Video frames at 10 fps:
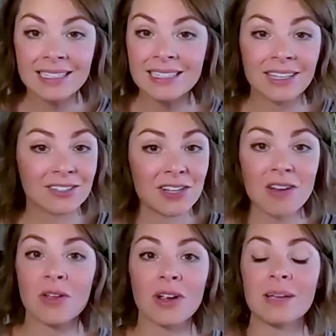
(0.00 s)
Here's
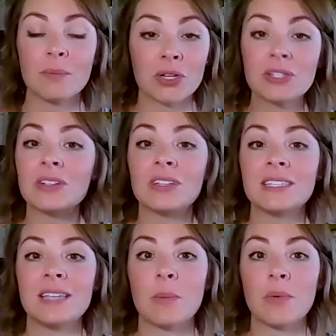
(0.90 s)
another personal
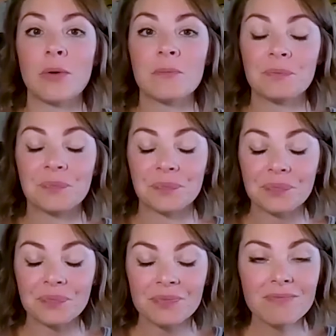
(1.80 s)
example.
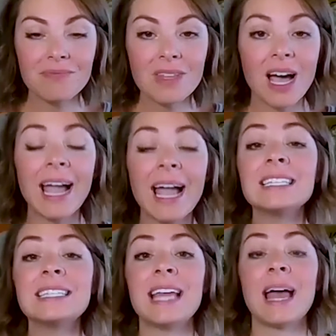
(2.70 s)
I had
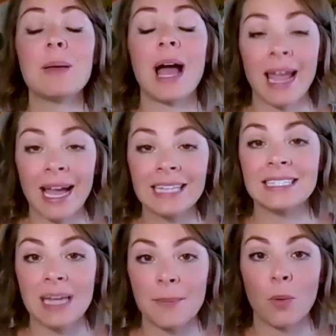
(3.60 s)
to
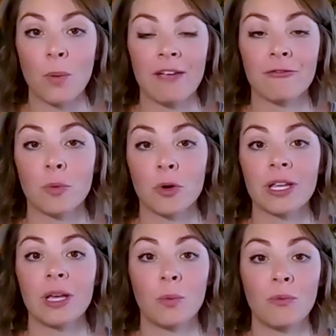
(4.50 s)
step away
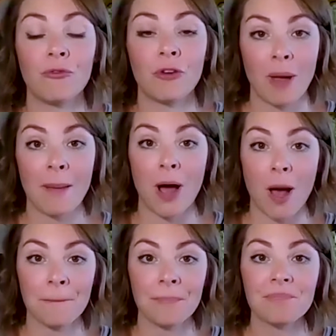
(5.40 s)
working for my
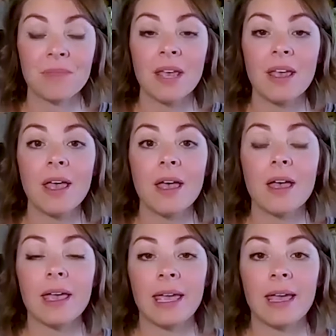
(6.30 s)
mom.
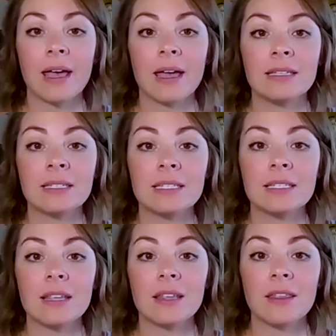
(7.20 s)
And
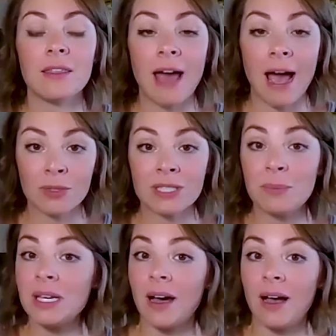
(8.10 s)
that was
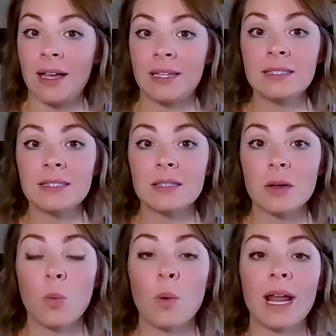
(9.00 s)
because
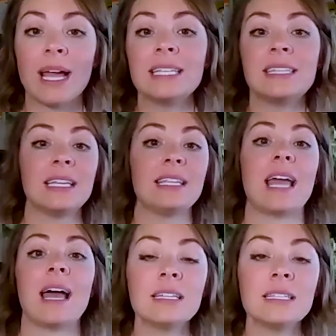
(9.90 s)
when I said
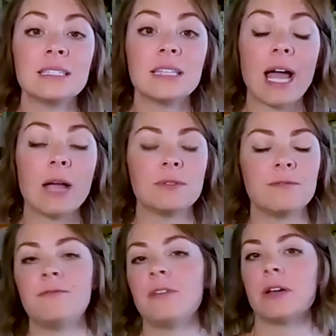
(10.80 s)
yes, I was
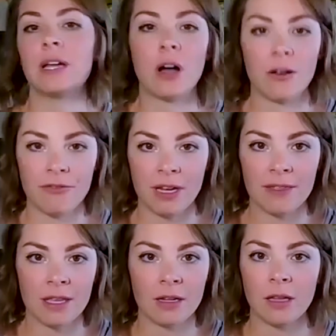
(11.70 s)
very
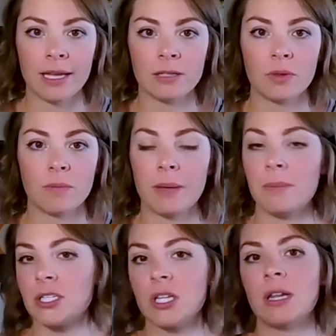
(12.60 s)
confident that it aligned with my
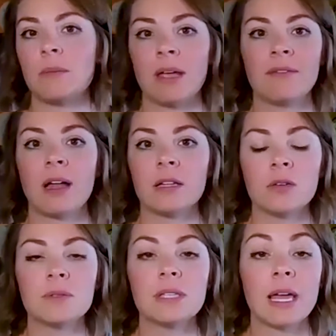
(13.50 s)
mission and my
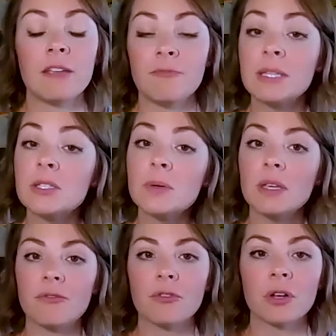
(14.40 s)
values. And I've been doing
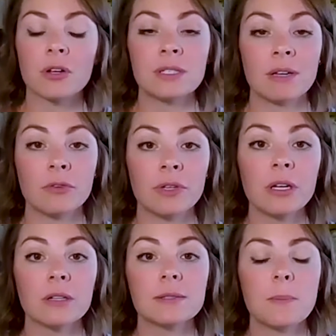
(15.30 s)
it for several
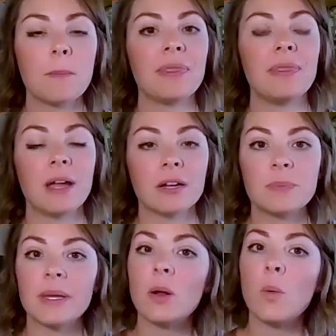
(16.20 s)
years, but there's
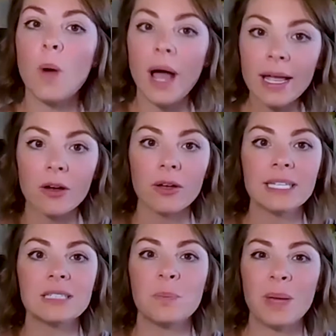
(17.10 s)
been a while,
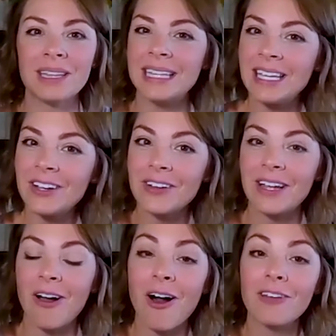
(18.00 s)
it's been
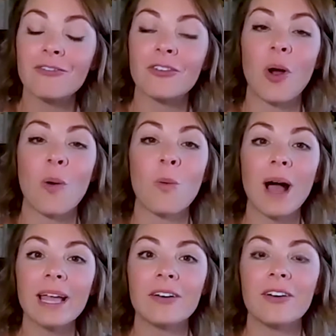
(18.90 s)
lingering on for a
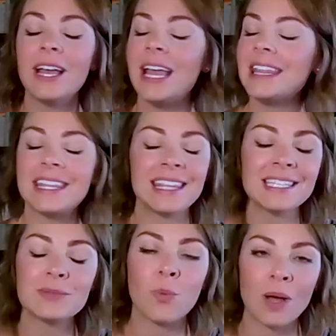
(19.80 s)
while that
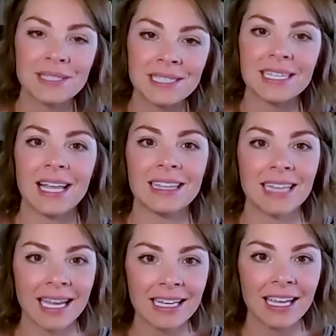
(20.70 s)
this wasn't
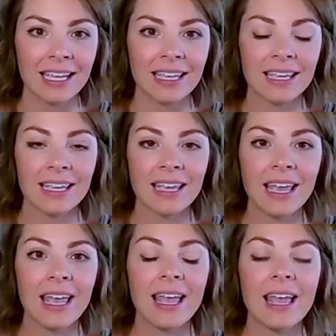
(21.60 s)
aligning.
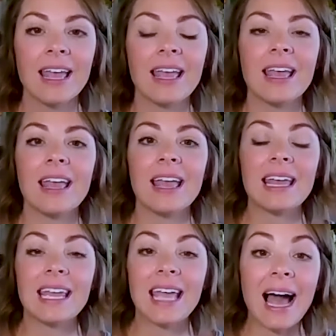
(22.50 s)

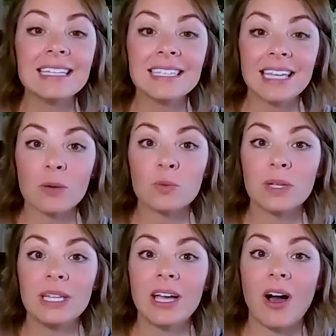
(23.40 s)
And I had to get
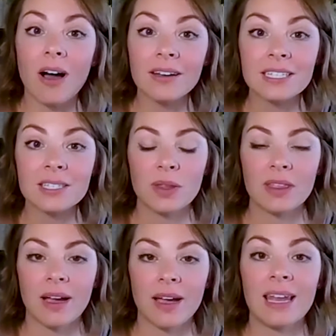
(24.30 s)
really honest with
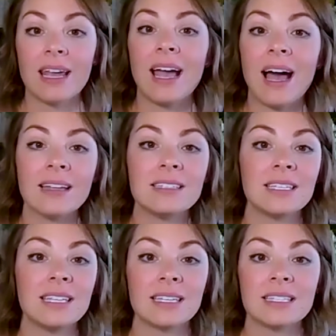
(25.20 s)
that. And I had
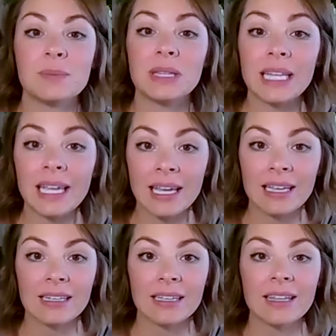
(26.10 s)
to
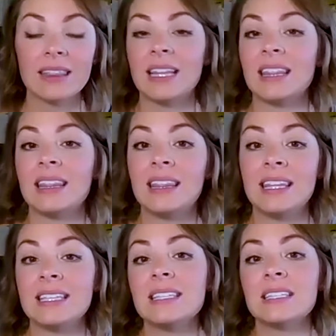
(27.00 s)
explain that
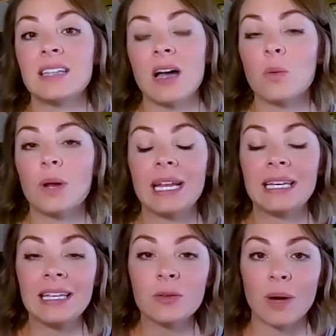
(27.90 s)
this is not what I
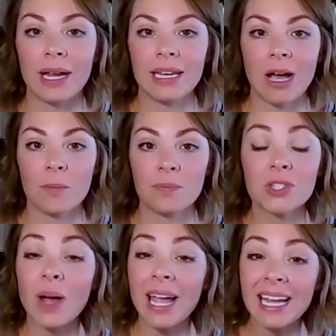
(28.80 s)
need right now.
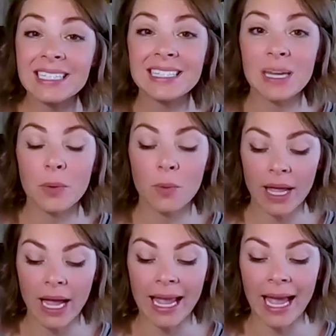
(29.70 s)
So I had to step
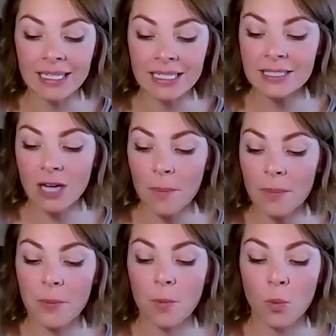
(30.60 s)
away. I had to stop
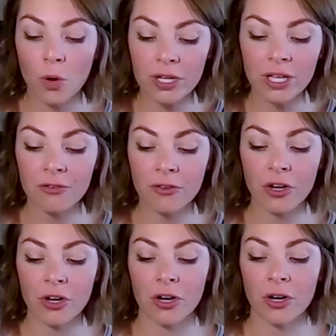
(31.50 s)
working for
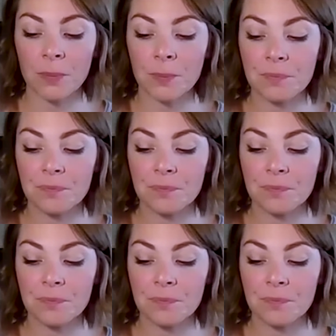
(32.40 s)
her